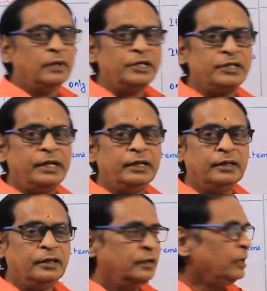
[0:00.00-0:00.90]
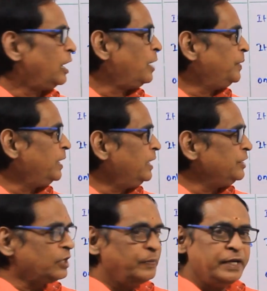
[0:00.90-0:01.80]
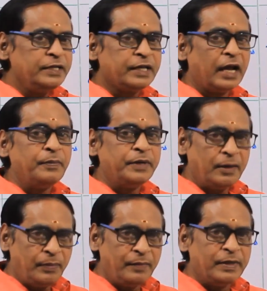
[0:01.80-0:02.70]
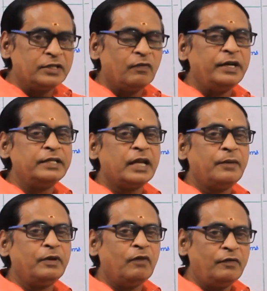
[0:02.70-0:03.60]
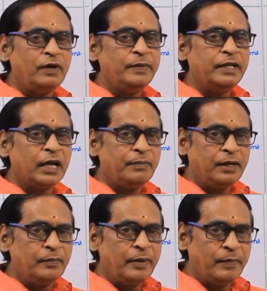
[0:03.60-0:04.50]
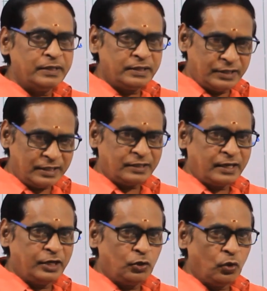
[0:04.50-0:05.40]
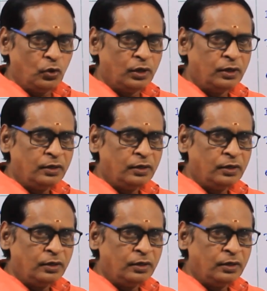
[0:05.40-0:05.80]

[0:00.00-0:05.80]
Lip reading: Understand? Capital nature means capital payments. What is capital? What will be the capital payments? Just I told.